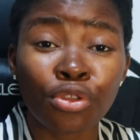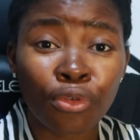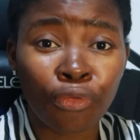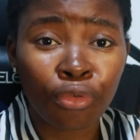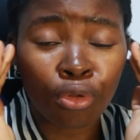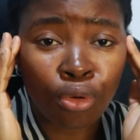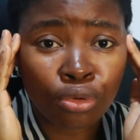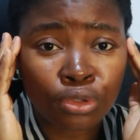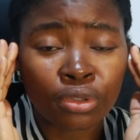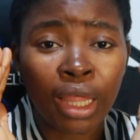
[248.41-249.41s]
to
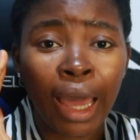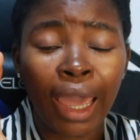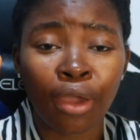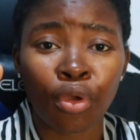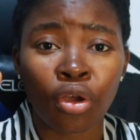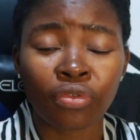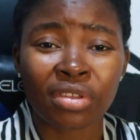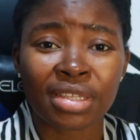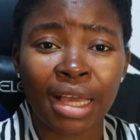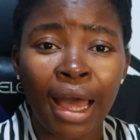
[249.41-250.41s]
flow to that area of
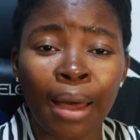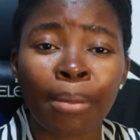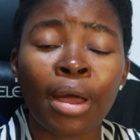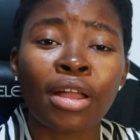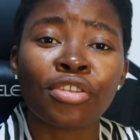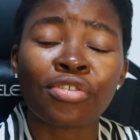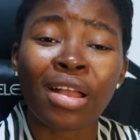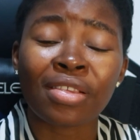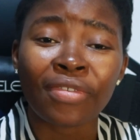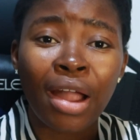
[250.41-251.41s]
your scalp
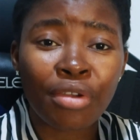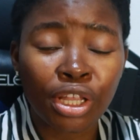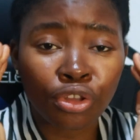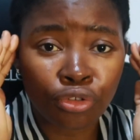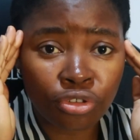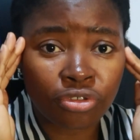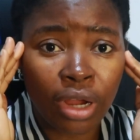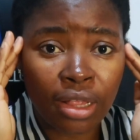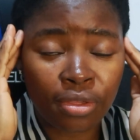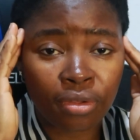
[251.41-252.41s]
transferring
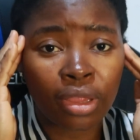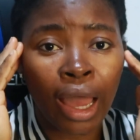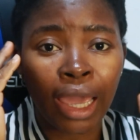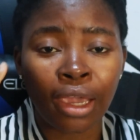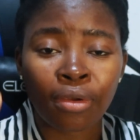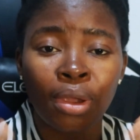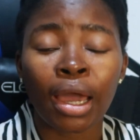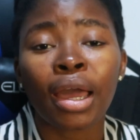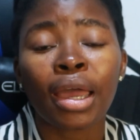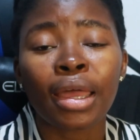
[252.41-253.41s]
nutrients to that area